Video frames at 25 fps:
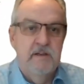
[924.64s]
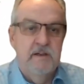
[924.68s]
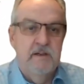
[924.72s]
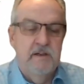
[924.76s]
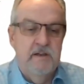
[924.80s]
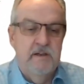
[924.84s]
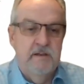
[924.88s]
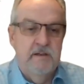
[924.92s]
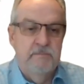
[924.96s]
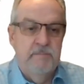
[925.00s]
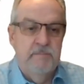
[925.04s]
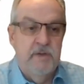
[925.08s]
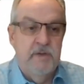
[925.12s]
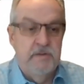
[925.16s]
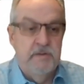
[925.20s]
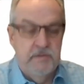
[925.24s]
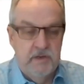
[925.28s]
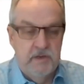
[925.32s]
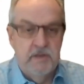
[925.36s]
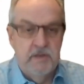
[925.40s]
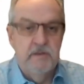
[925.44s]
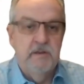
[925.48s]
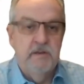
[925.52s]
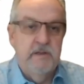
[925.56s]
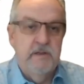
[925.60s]
um, both
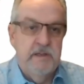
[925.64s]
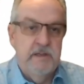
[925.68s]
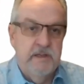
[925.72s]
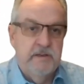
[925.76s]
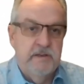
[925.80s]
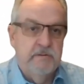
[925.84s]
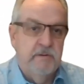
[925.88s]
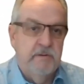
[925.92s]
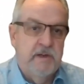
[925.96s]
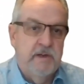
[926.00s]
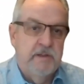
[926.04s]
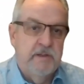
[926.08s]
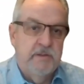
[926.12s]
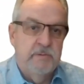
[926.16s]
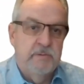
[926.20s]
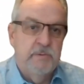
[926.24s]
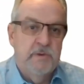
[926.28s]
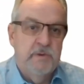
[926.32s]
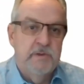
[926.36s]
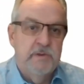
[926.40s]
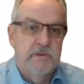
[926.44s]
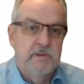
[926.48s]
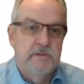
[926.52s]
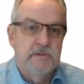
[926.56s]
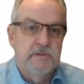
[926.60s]
locally and around the
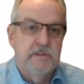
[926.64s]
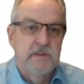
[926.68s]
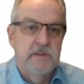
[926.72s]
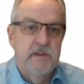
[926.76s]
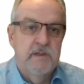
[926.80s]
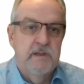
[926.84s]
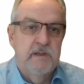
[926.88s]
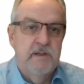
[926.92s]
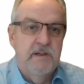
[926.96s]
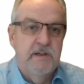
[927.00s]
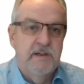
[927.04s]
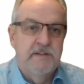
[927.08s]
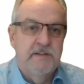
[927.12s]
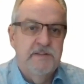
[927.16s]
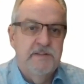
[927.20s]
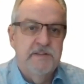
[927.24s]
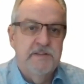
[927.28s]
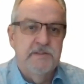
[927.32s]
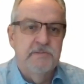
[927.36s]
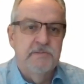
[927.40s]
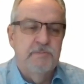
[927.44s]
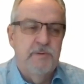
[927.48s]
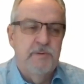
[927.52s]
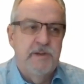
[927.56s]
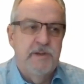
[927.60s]
world. And this
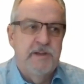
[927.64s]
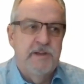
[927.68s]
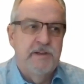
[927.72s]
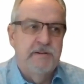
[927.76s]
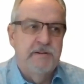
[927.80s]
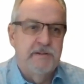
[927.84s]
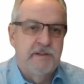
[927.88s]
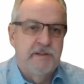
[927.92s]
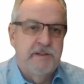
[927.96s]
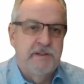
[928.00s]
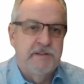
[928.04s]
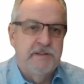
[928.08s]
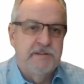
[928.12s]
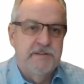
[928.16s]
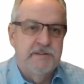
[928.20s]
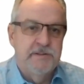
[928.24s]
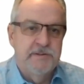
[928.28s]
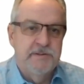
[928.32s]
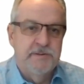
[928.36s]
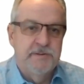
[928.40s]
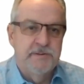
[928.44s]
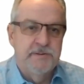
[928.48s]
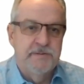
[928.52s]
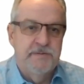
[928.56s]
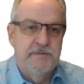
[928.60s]
is where it
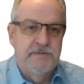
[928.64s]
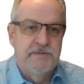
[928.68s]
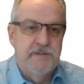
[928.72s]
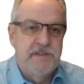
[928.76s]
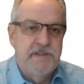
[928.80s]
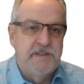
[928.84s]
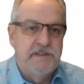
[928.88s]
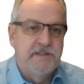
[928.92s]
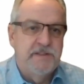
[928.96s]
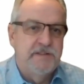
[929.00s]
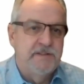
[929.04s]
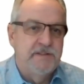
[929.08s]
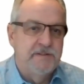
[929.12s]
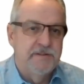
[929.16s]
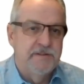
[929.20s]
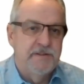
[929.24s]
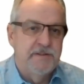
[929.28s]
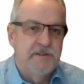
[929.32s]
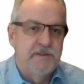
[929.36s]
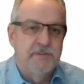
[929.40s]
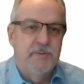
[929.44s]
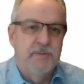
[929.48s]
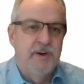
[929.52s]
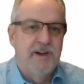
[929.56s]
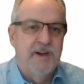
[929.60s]
just sort of feeds your,
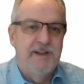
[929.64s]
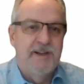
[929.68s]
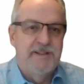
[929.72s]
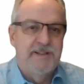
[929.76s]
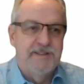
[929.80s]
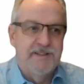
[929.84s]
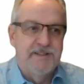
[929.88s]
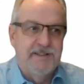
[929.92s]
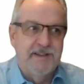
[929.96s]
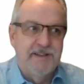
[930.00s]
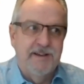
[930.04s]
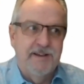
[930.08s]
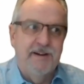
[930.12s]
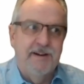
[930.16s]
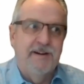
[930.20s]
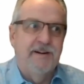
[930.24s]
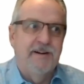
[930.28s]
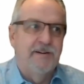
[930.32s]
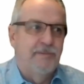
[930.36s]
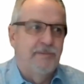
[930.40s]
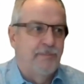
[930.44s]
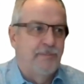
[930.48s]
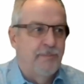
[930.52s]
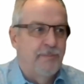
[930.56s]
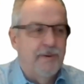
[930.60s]
your brain to think, oh,
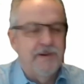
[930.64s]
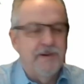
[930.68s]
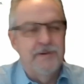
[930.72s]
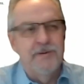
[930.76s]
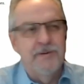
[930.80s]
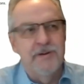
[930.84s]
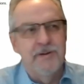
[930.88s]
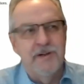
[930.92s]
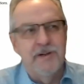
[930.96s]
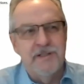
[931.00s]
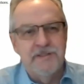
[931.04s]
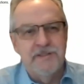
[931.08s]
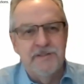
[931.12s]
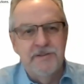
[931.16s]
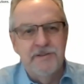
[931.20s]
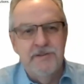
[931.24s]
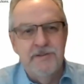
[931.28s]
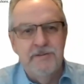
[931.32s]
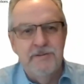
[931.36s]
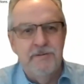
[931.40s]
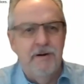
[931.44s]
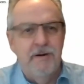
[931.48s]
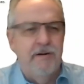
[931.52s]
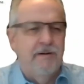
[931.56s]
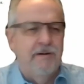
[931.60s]
what could I
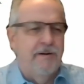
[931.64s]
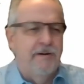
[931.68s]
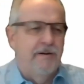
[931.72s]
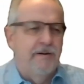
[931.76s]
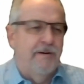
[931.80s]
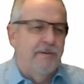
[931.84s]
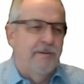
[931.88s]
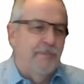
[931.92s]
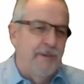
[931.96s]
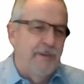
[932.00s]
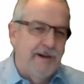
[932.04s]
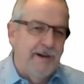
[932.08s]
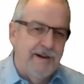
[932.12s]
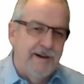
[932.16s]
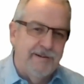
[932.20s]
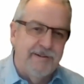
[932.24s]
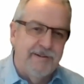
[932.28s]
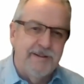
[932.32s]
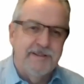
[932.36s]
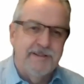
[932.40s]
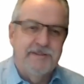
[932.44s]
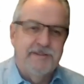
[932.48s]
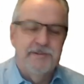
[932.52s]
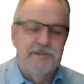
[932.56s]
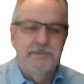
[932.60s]
do? Oh, wow, I
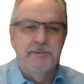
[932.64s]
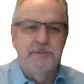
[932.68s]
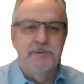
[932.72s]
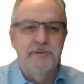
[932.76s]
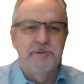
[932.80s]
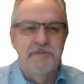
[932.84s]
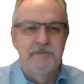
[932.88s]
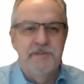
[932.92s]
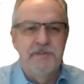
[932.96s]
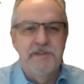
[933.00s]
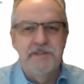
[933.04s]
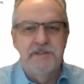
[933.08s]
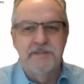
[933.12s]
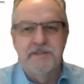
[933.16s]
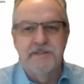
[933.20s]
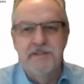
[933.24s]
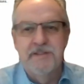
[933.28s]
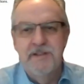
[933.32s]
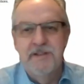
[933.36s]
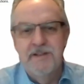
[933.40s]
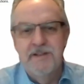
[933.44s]
can do all of this.